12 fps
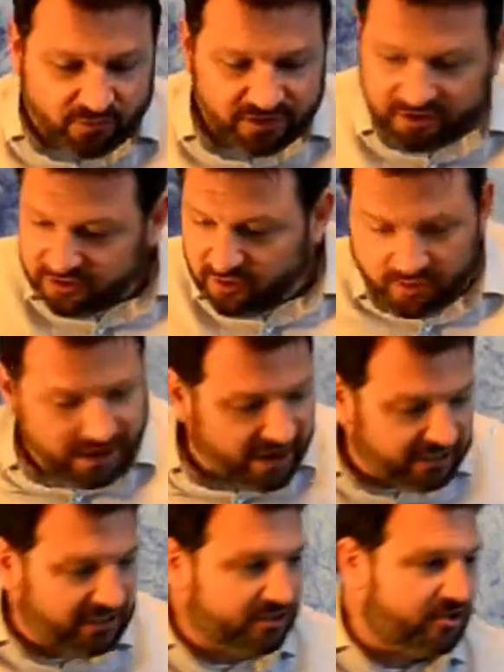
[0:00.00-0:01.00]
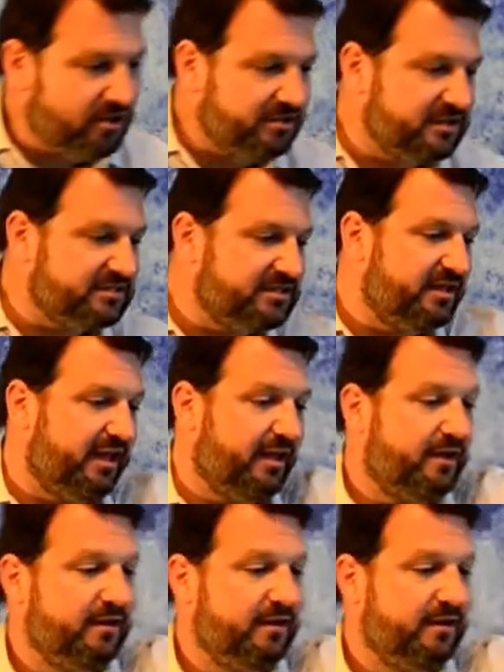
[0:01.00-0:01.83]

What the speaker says: What are you doing? How do you cook this thing?